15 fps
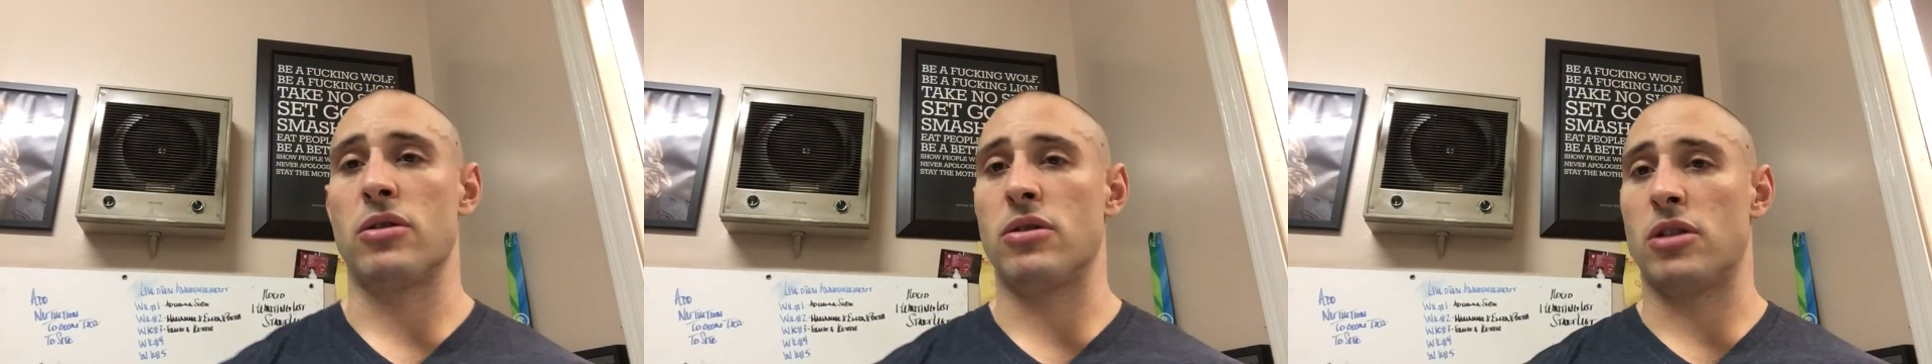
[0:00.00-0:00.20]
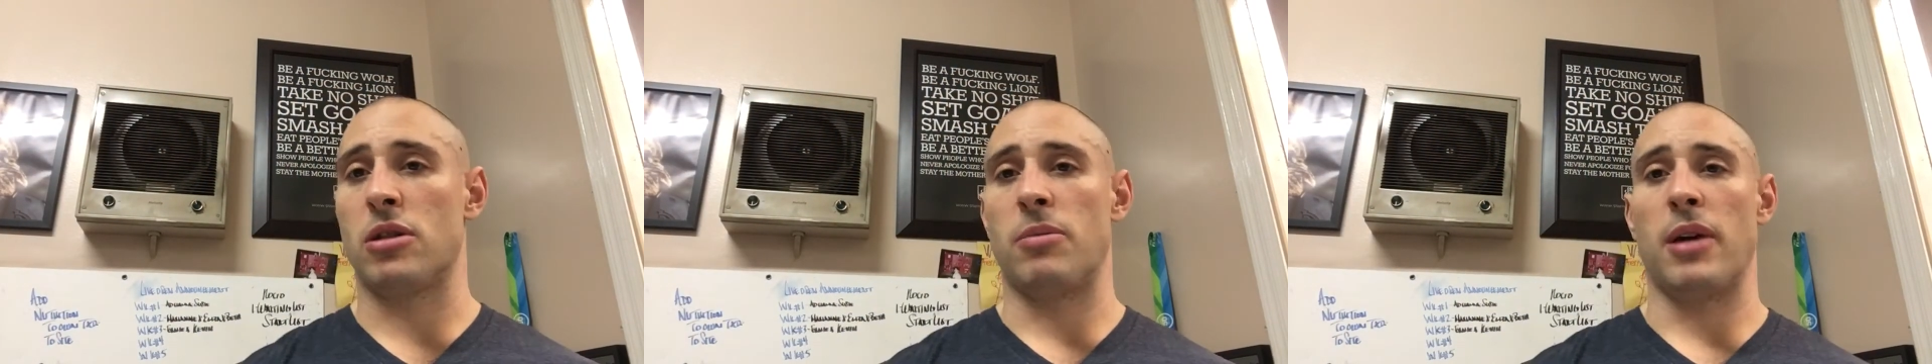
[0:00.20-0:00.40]

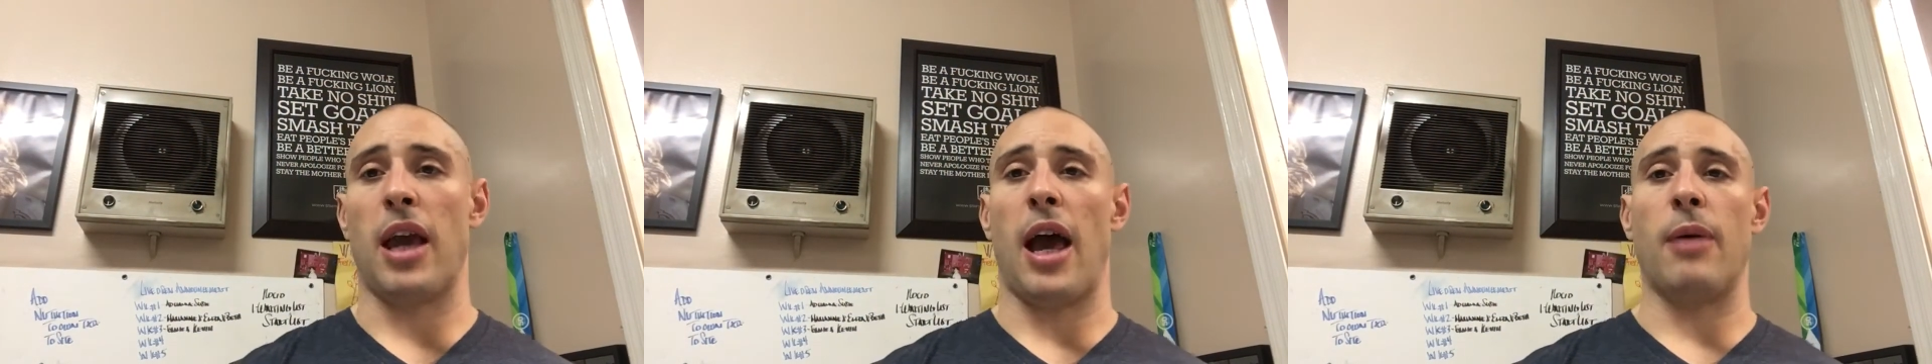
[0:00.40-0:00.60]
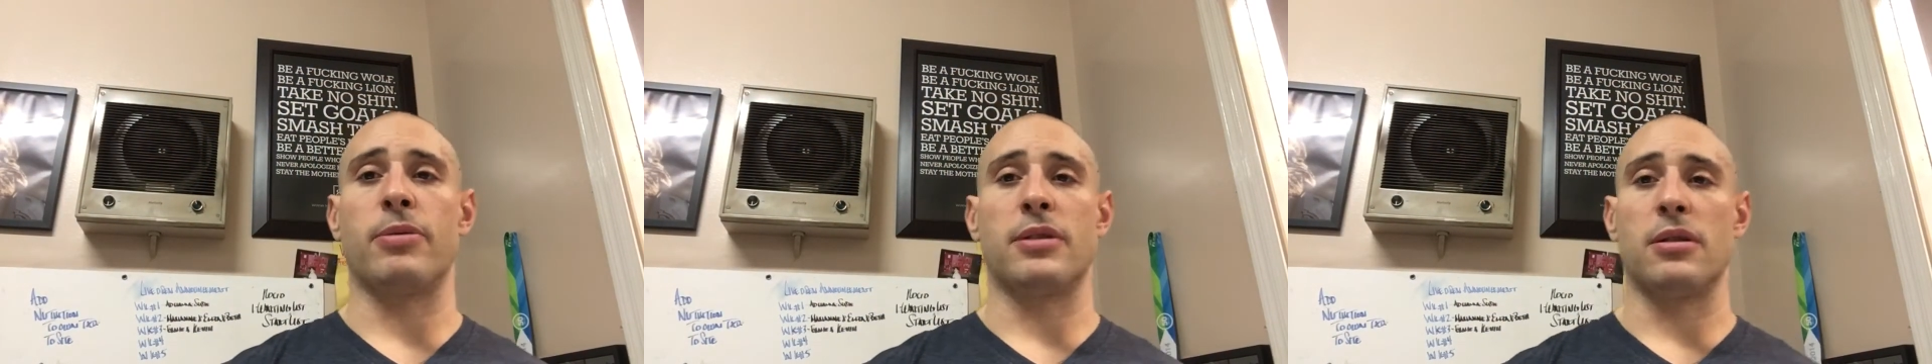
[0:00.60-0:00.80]
you should be
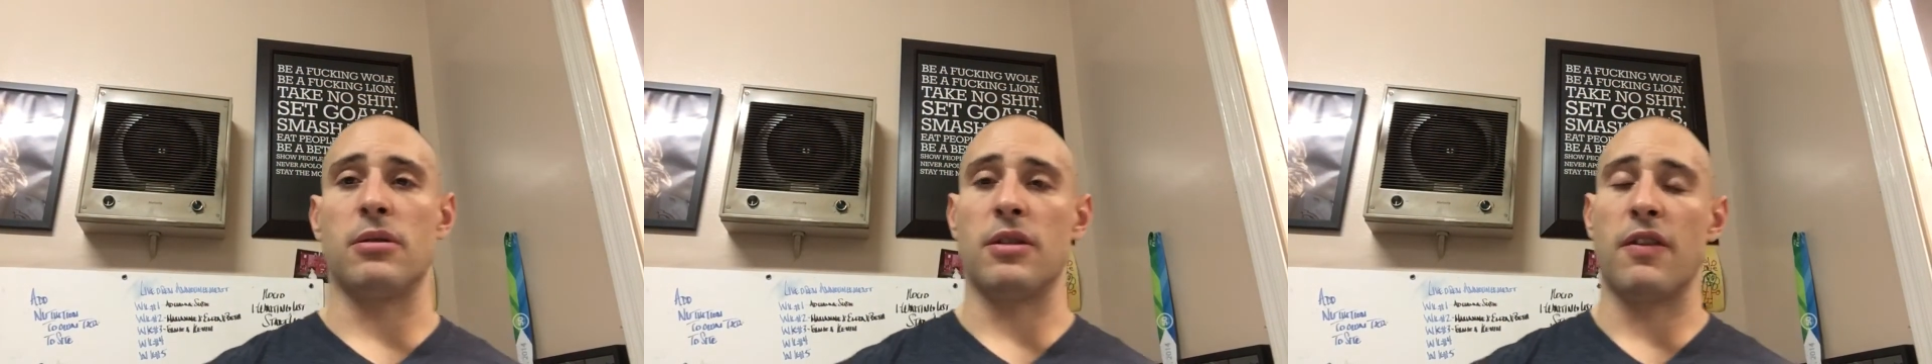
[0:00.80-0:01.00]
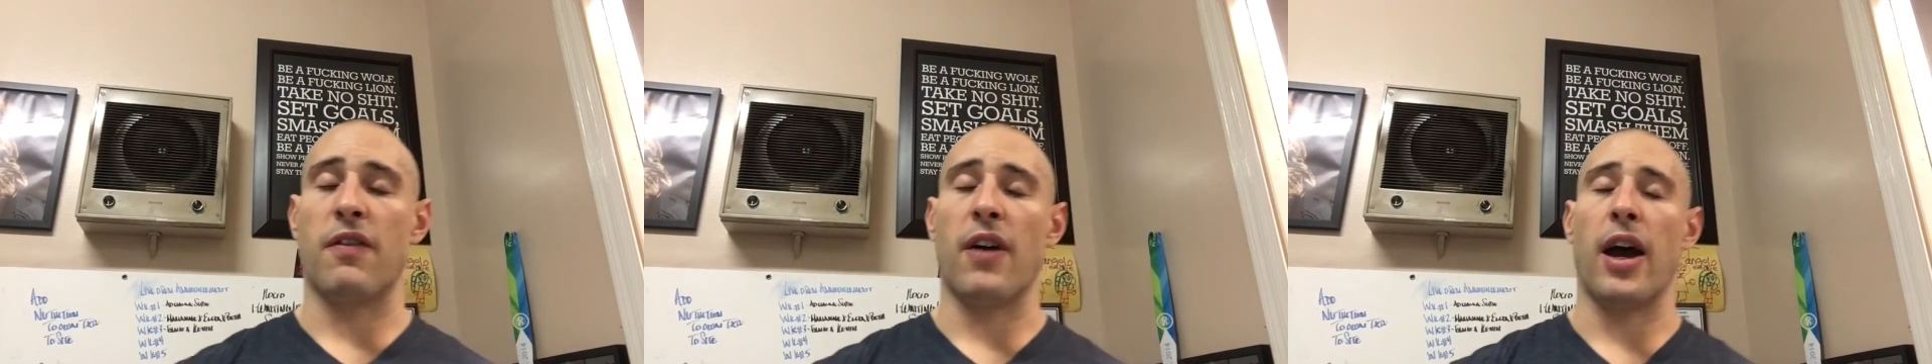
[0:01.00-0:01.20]

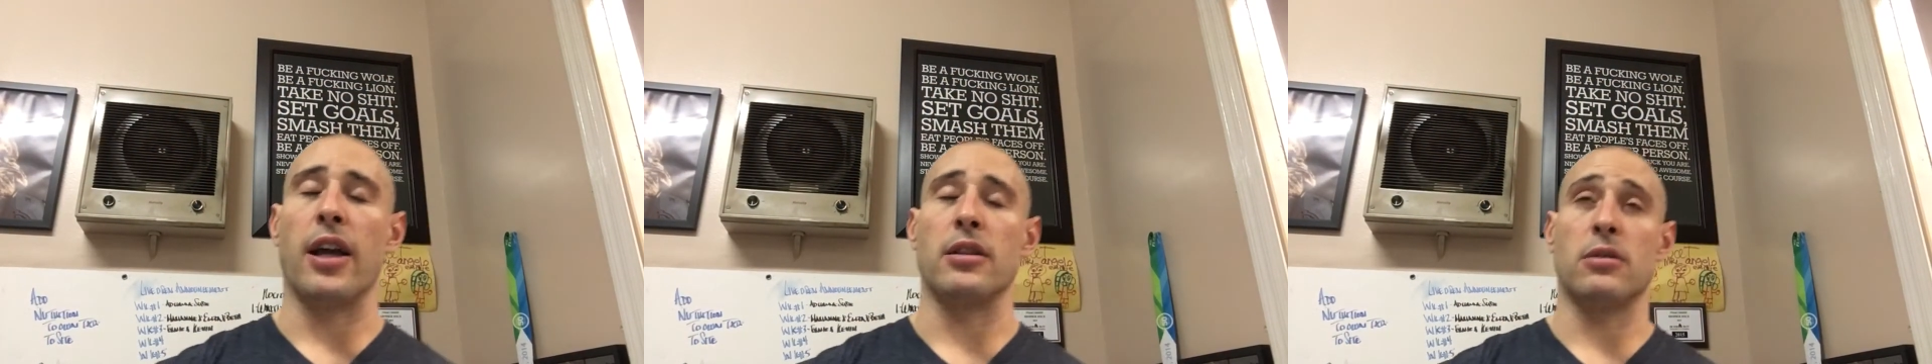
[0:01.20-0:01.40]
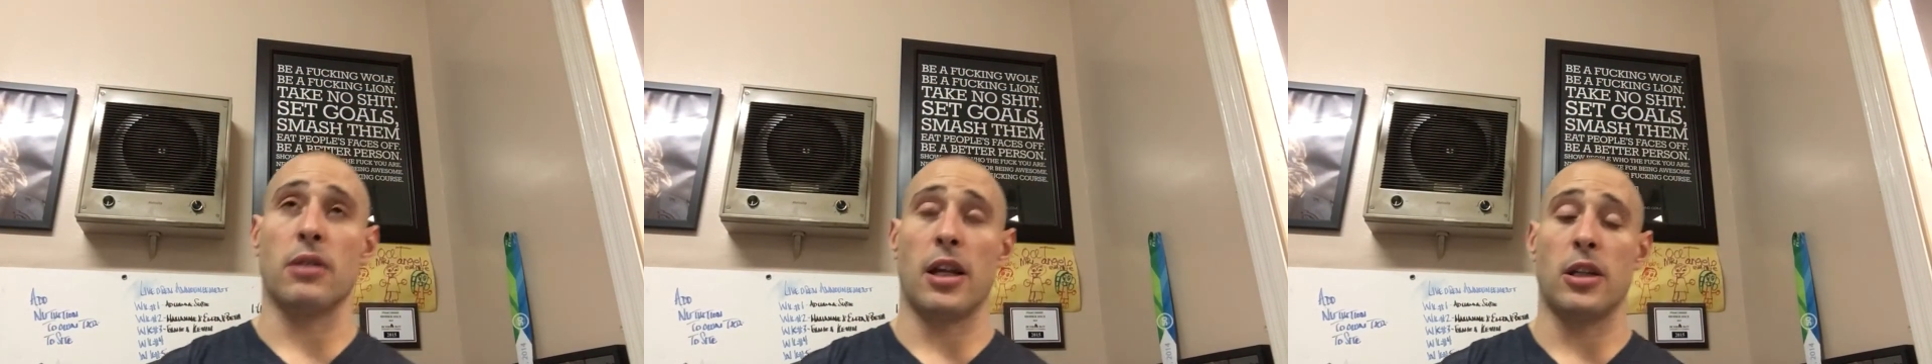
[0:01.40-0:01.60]
absolutely
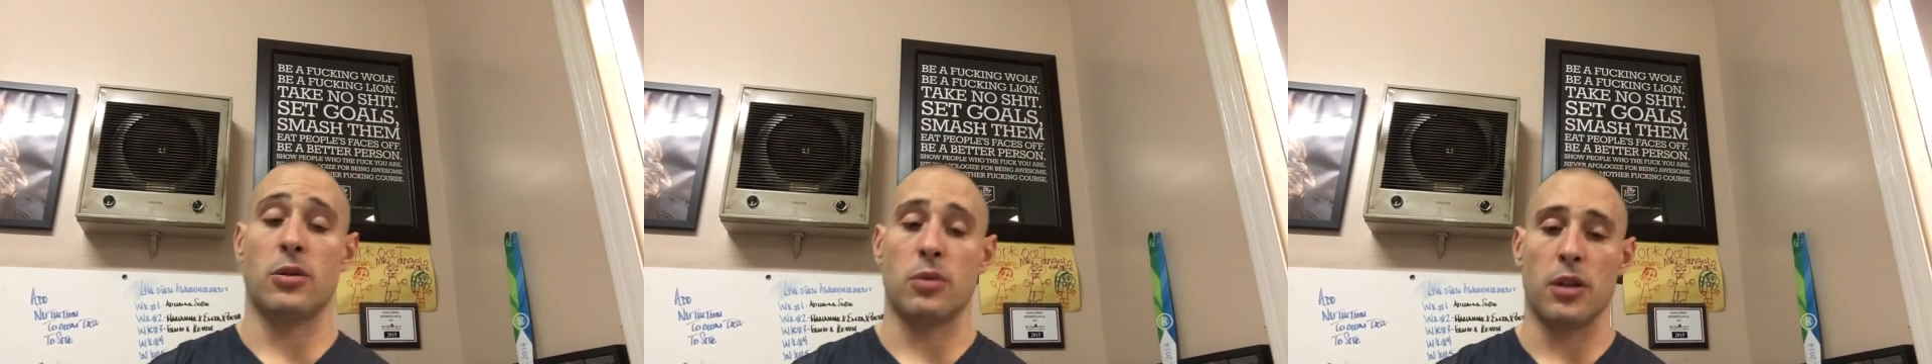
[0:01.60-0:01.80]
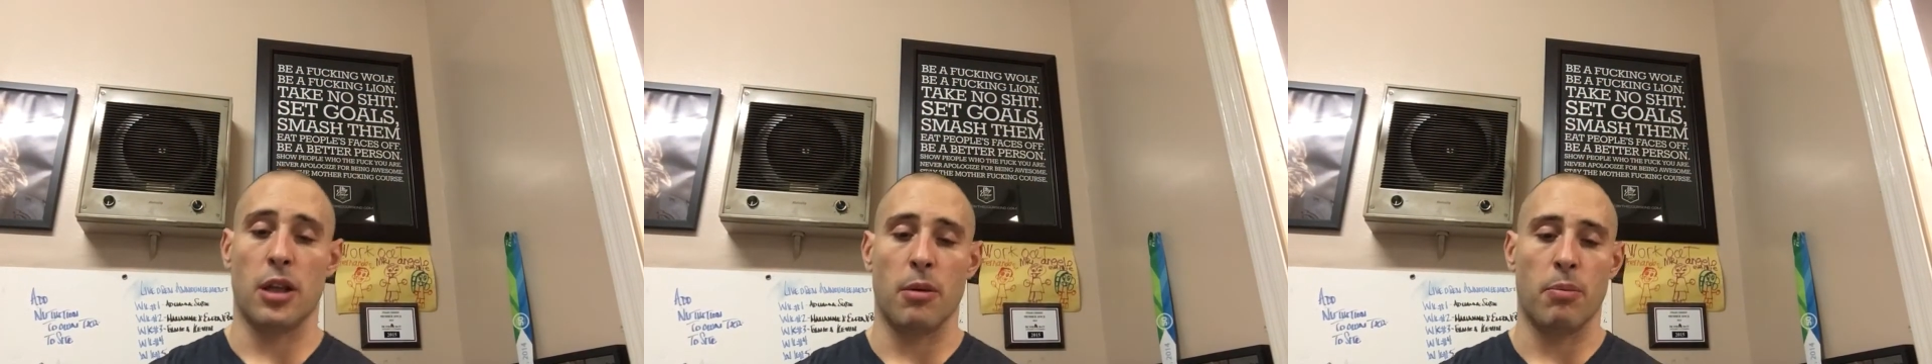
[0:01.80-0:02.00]
fine. So
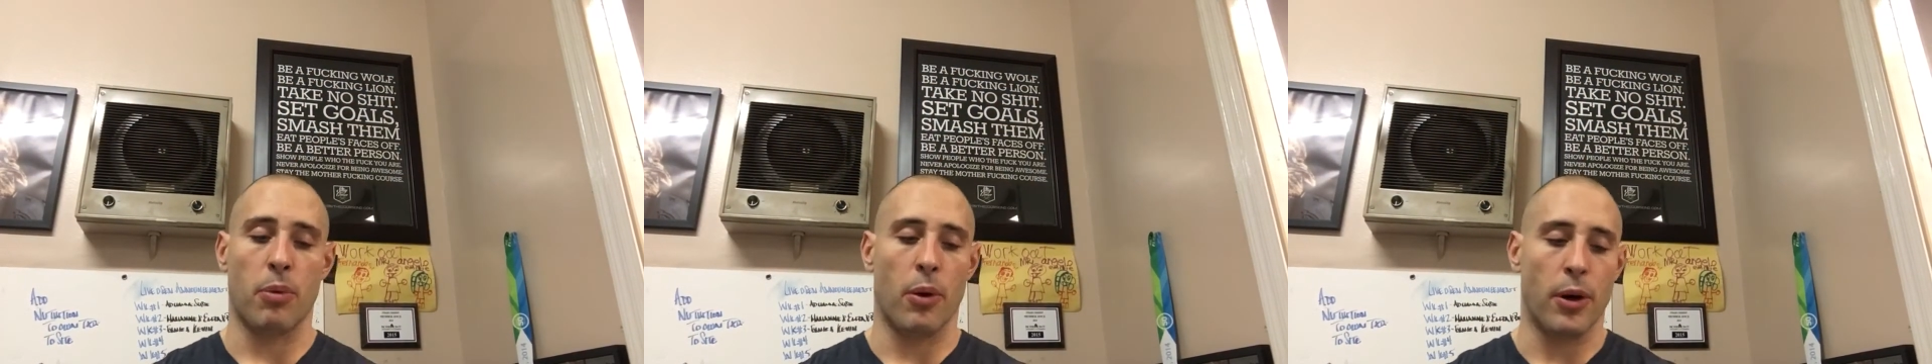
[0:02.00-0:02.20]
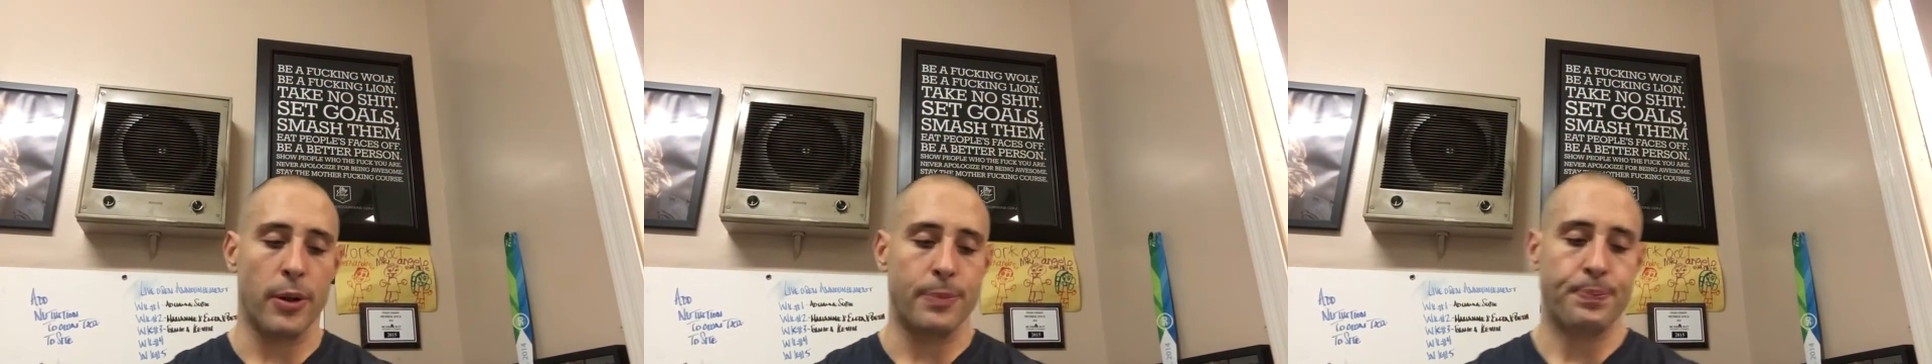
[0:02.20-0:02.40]
that's really
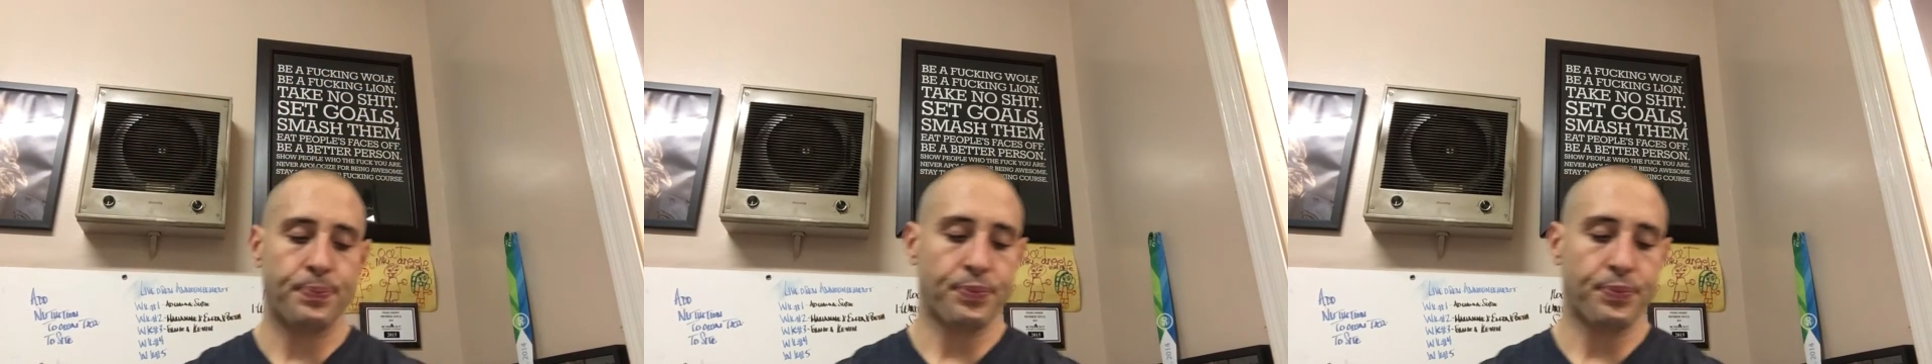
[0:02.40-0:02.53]
important.